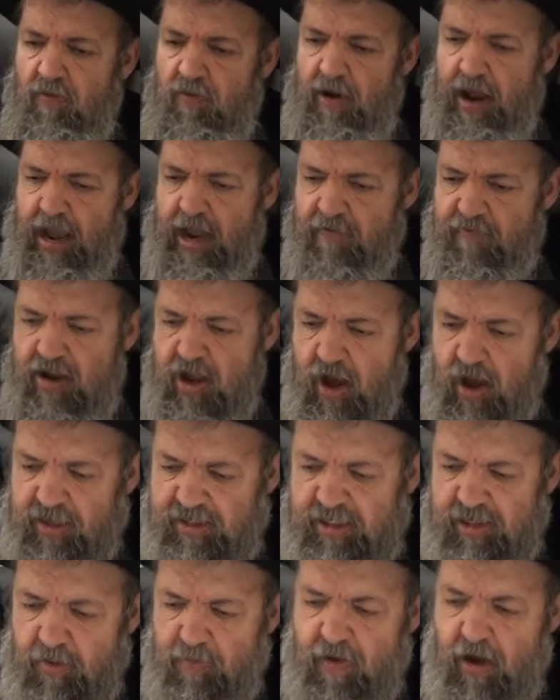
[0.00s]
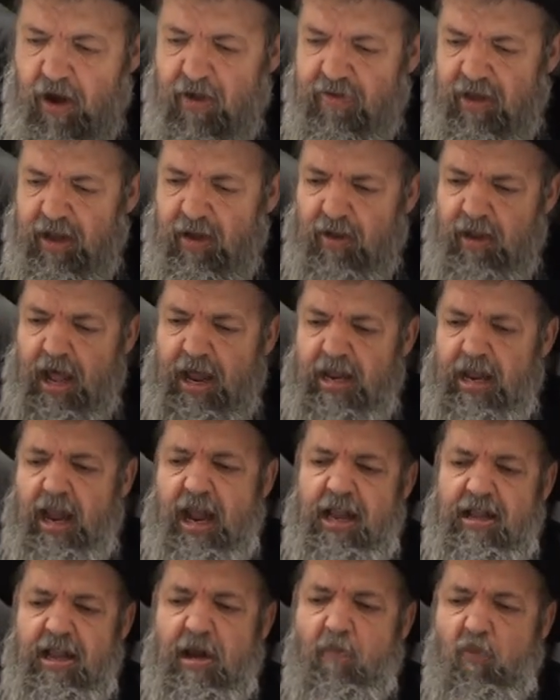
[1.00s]
Right? V'yasubah, they let,
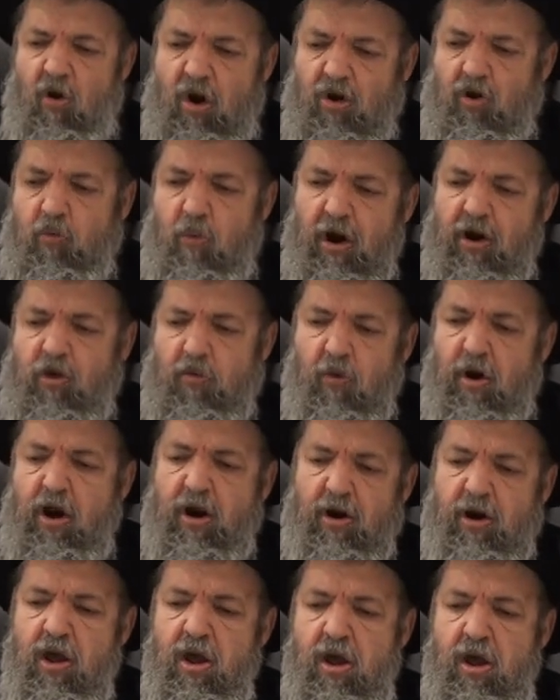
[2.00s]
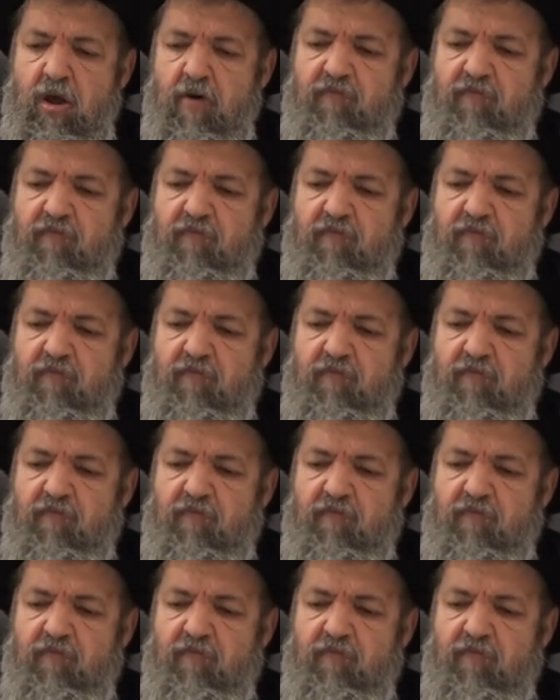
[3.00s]
let them work, work, work.